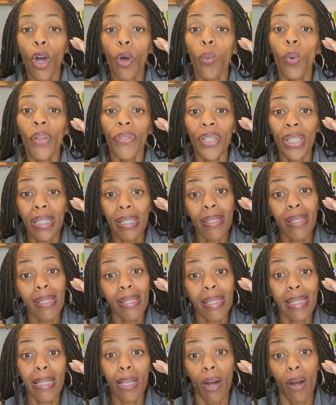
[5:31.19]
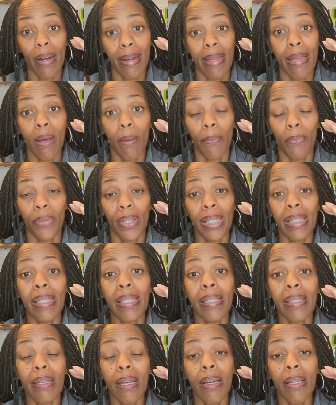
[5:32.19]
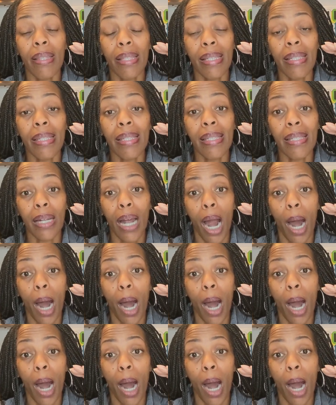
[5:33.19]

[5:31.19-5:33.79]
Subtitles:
Well, this is a CRM. This is an